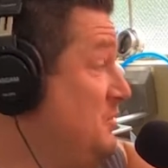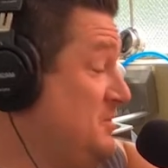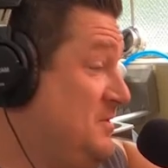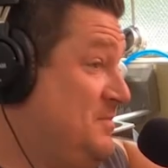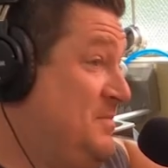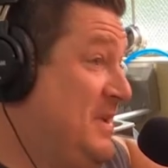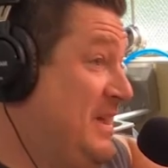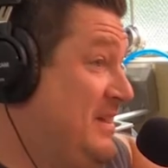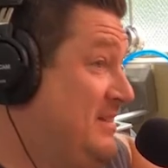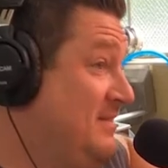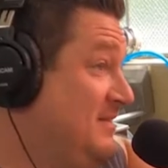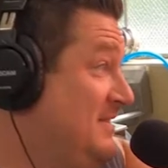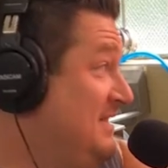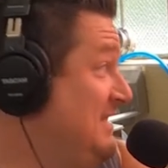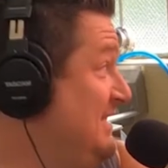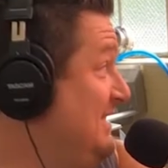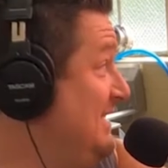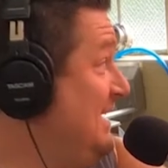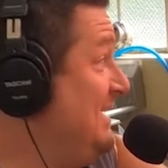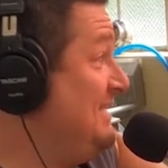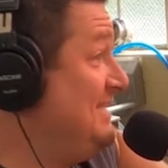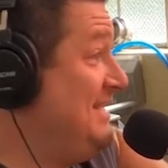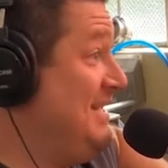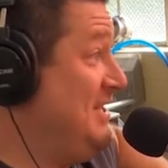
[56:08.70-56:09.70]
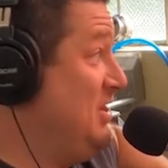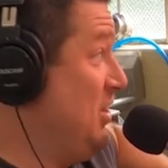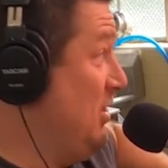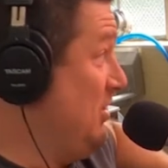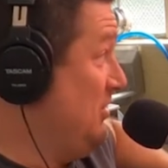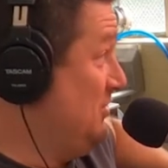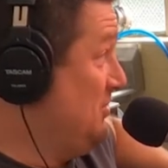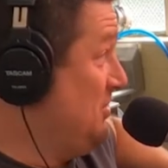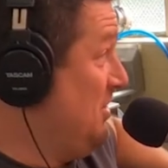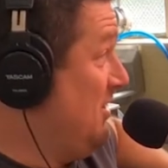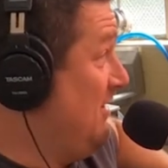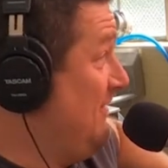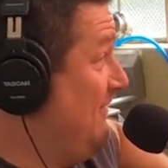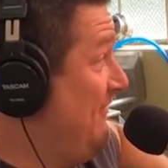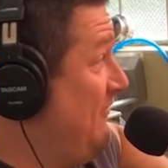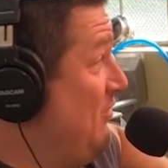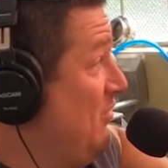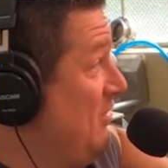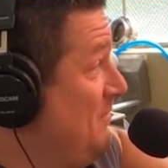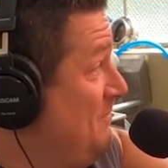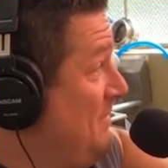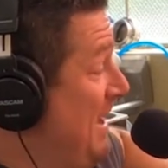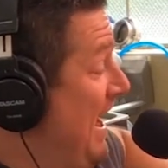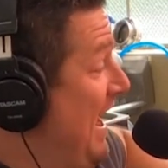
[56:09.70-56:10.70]
spend $60 on a
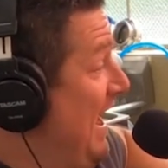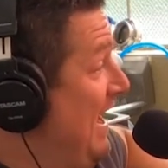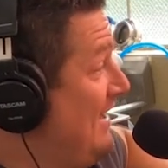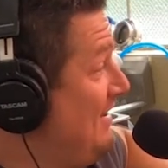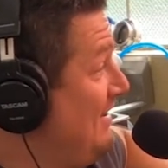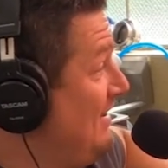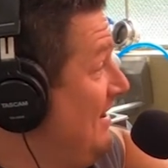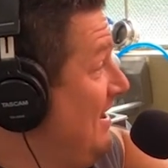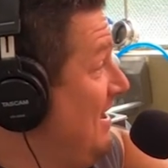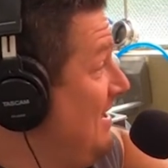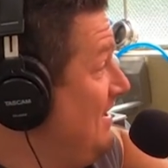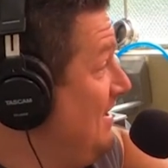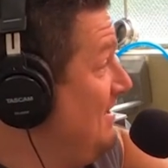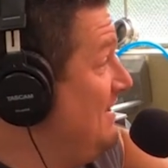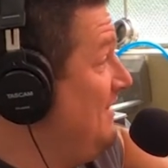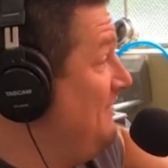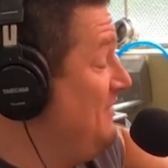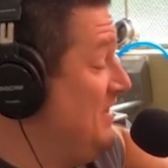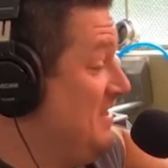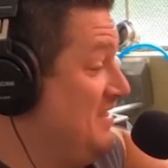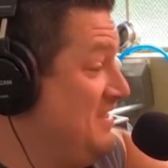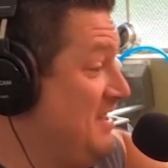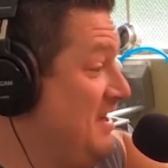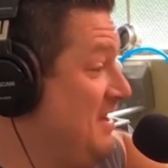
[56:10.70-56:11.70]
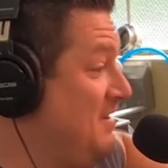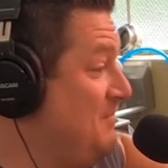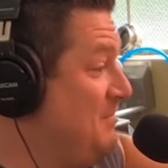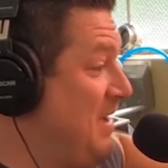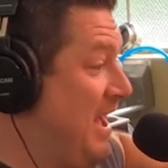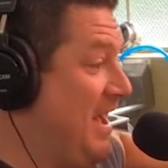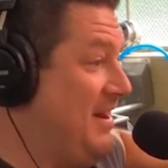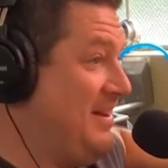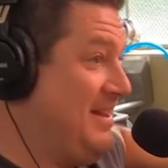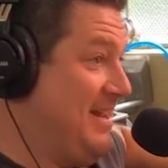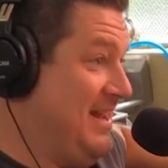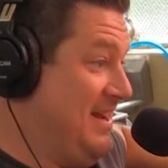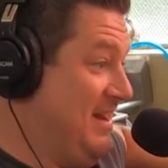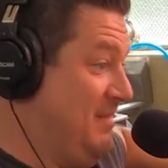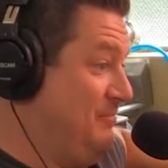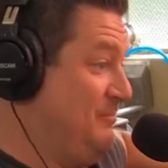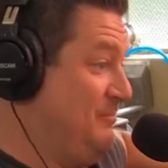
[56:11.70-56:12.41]
4-pack. Mm-hmm. Like if you think about getting it